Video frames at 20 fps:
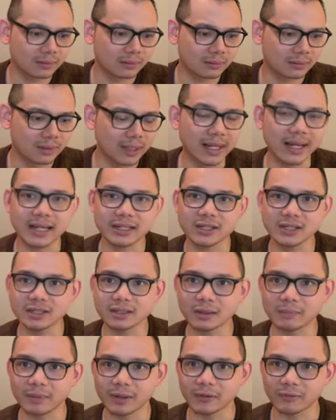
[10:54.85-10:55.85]
yeah, that's just
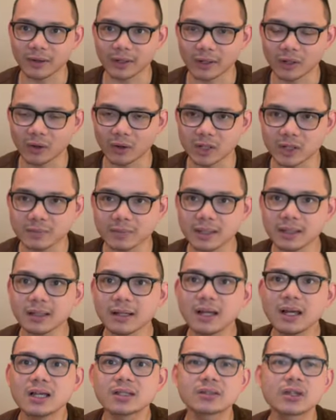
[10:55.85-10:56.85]
a bit of acknowledgement.
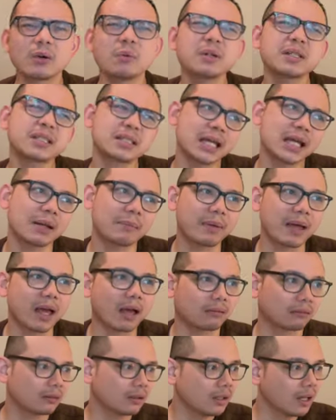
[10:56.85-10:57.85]
So I would say
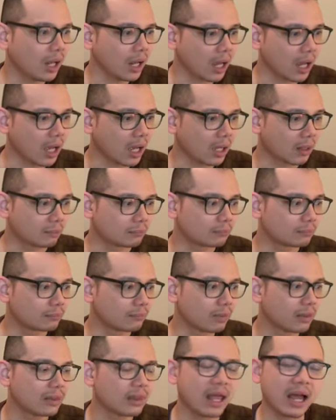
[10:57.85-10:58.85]
about
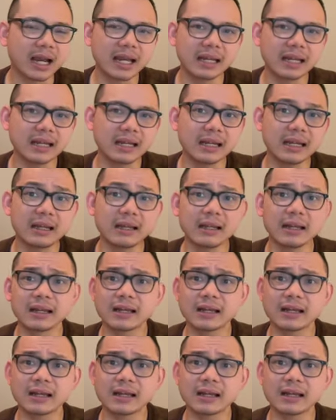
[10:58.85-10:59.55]
98%,